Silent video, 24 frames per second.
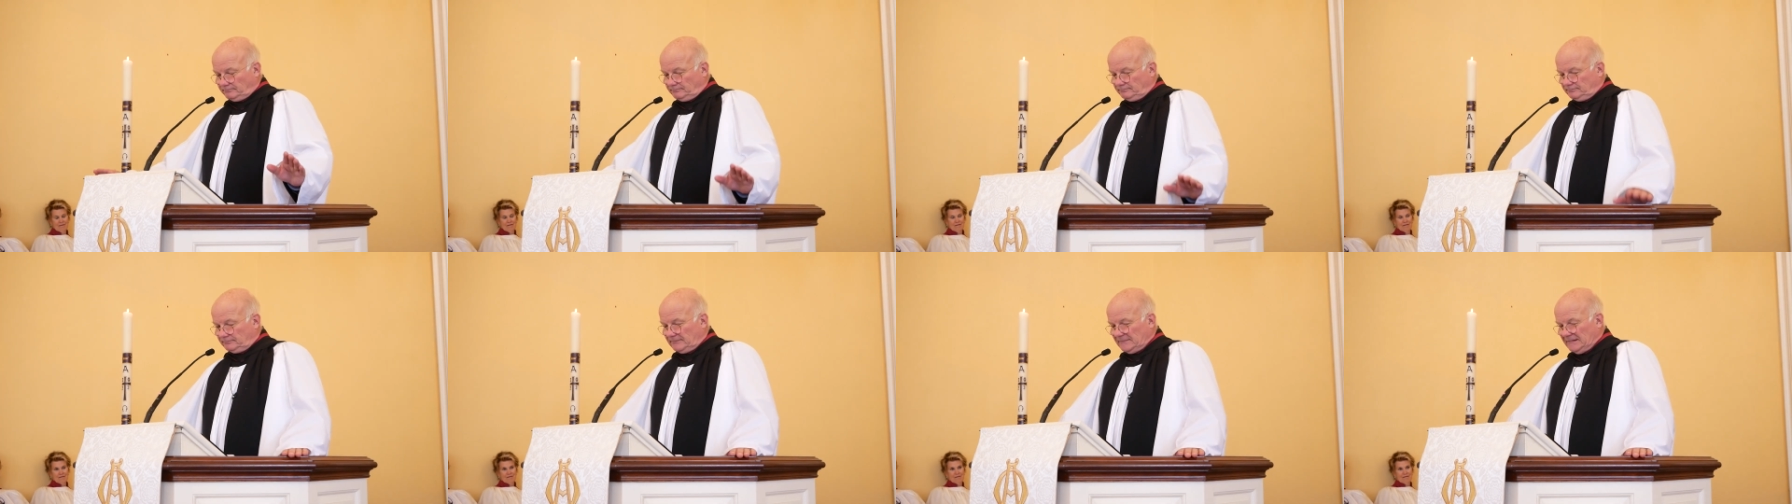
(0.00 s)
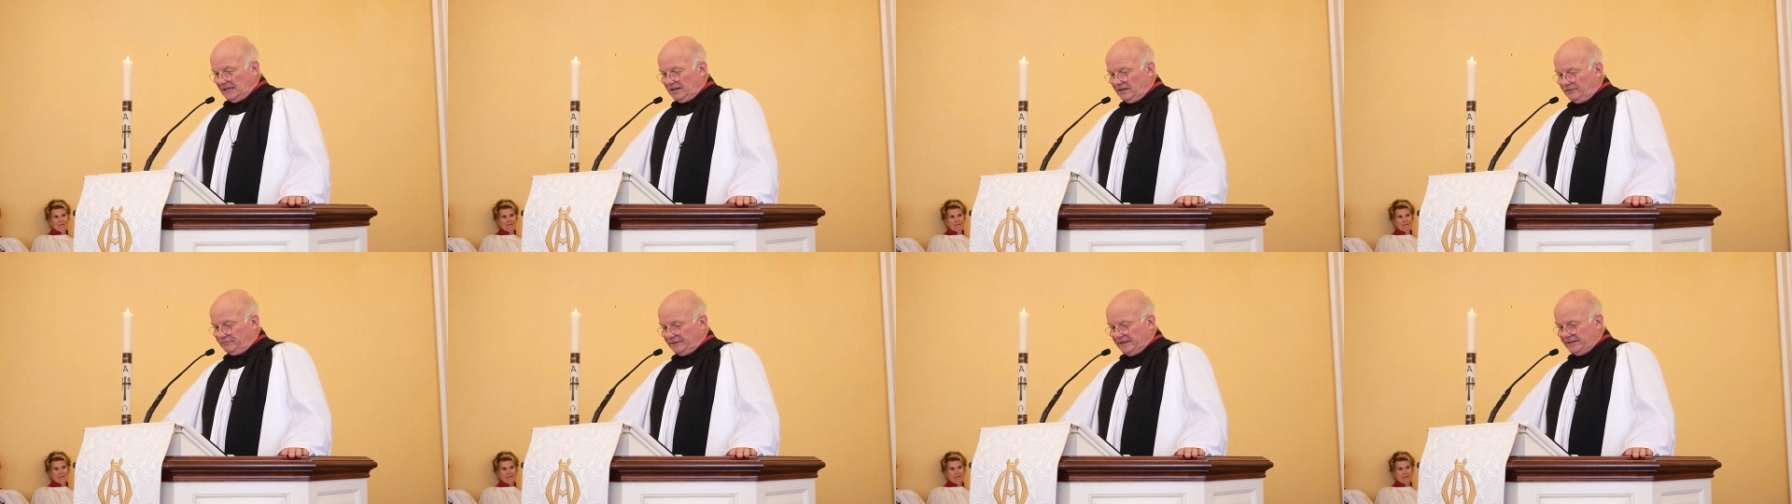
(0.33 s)

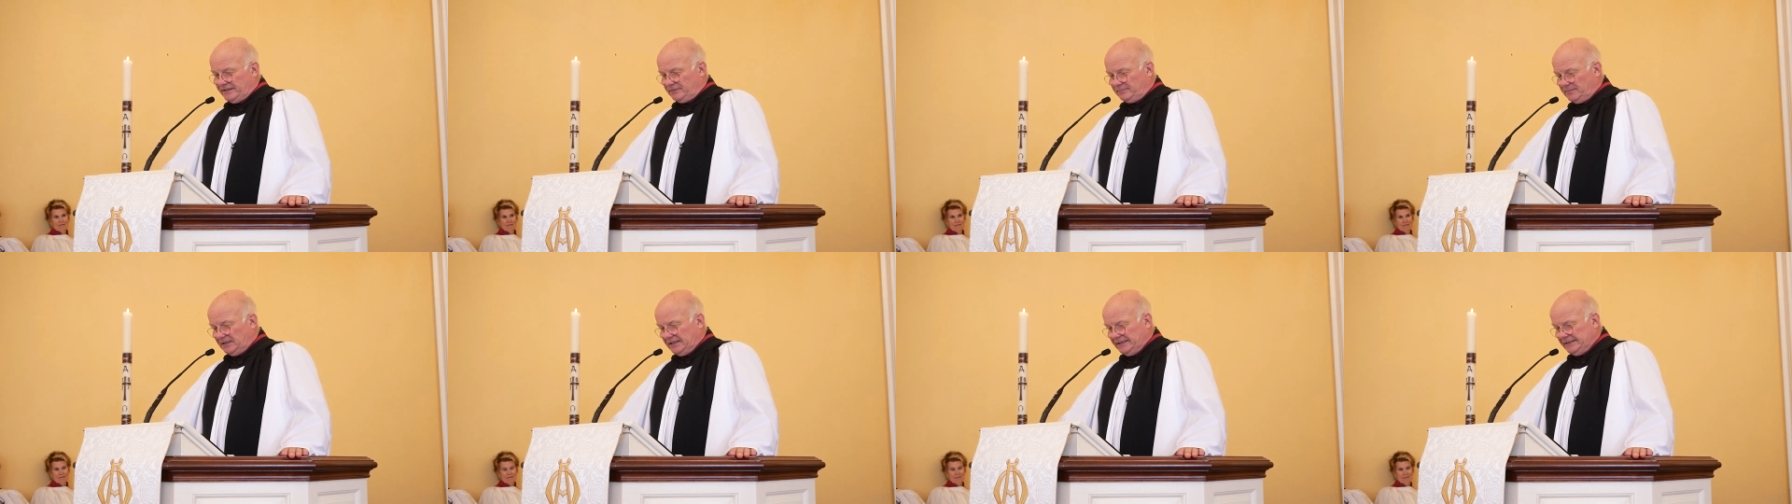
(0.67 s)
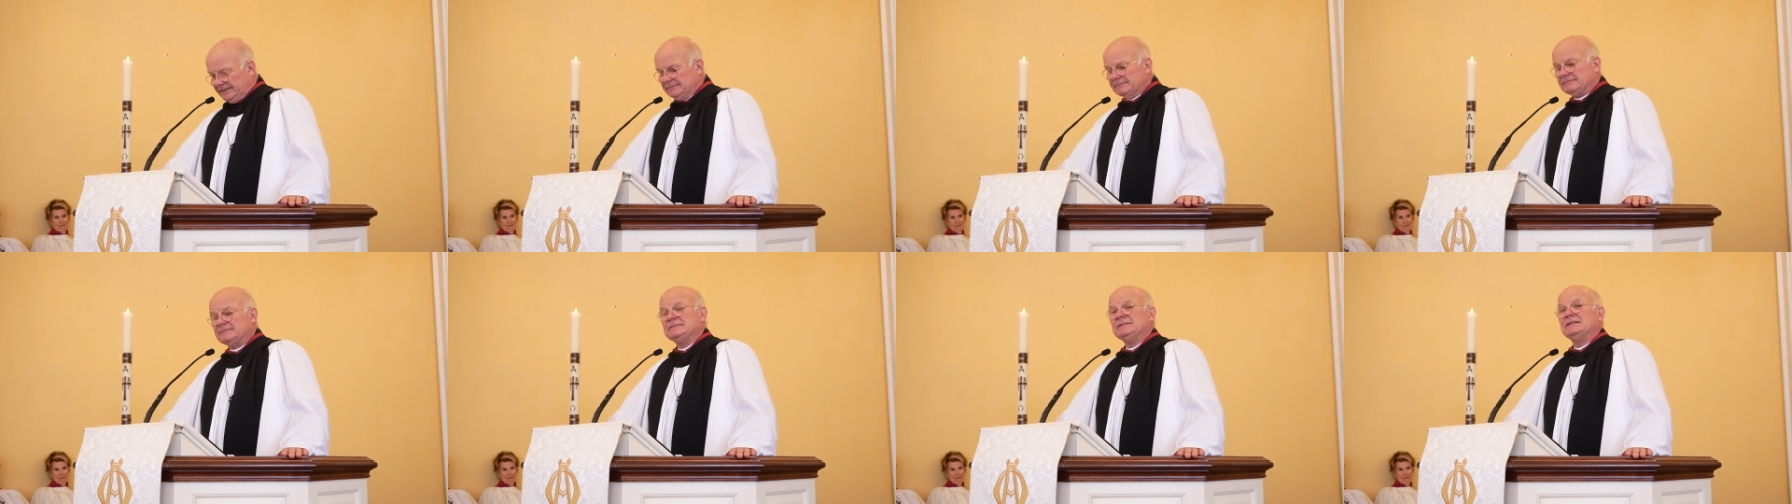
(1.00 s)
a friend of
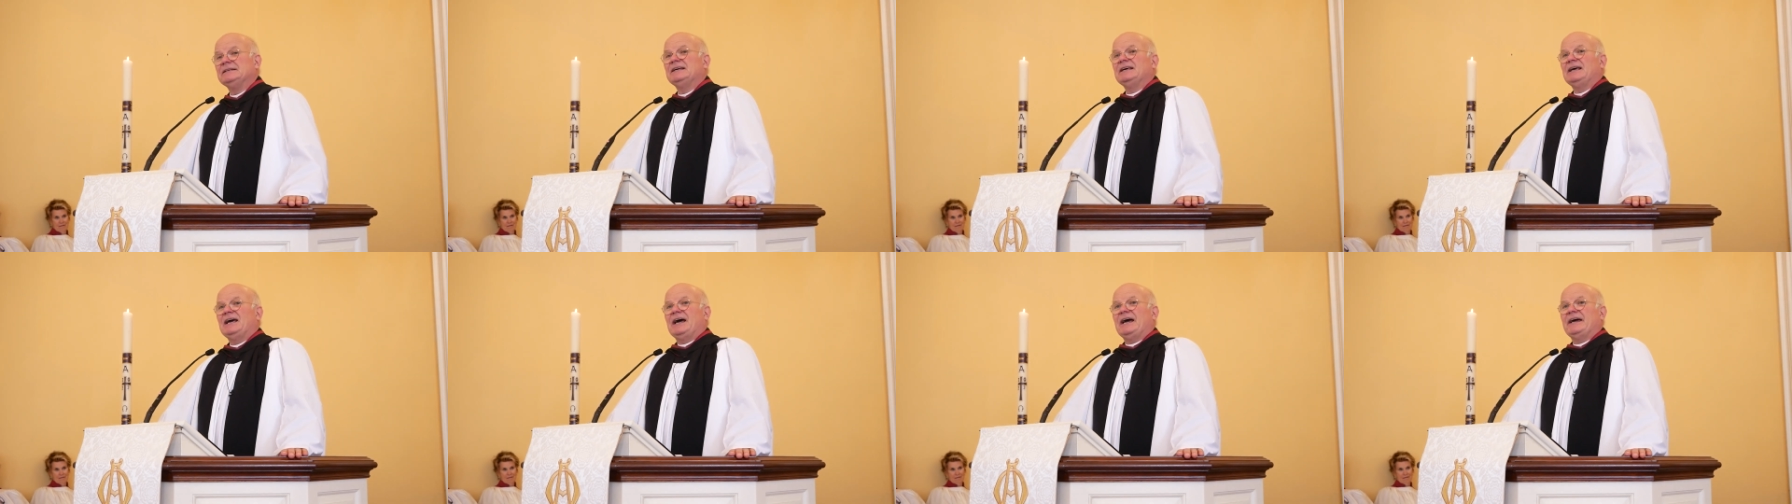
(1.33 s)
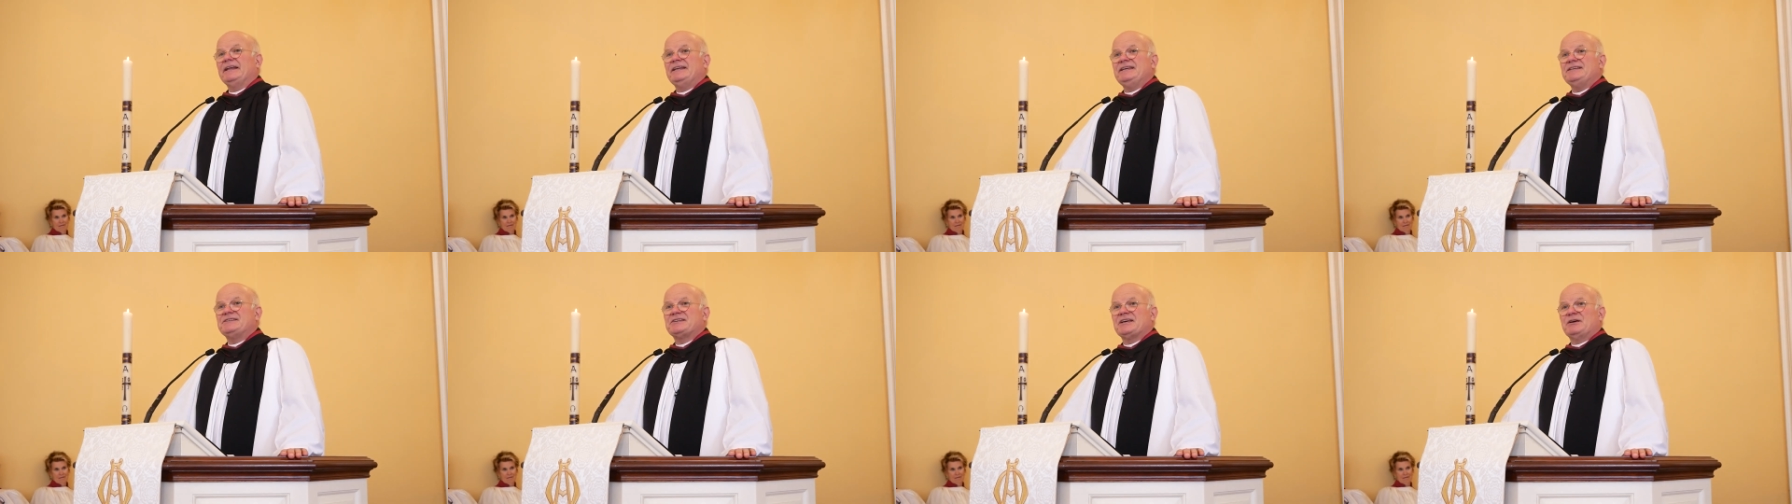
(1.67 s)
mine,
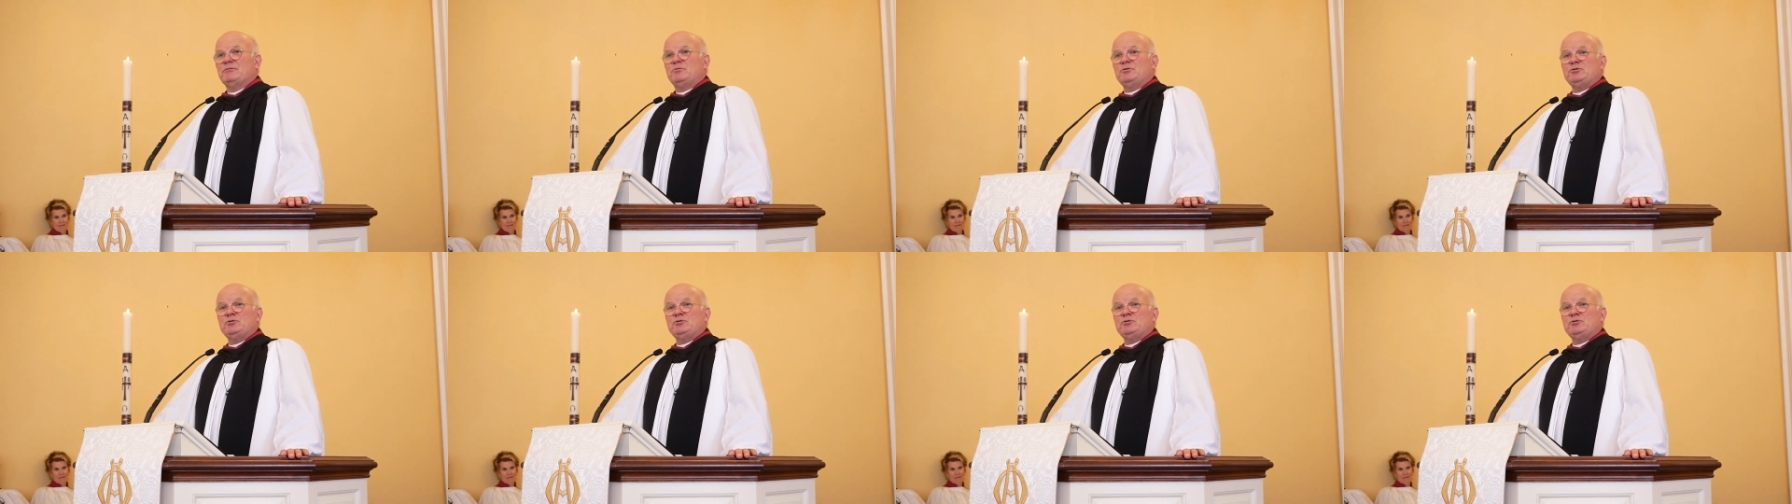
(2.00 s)
and he said,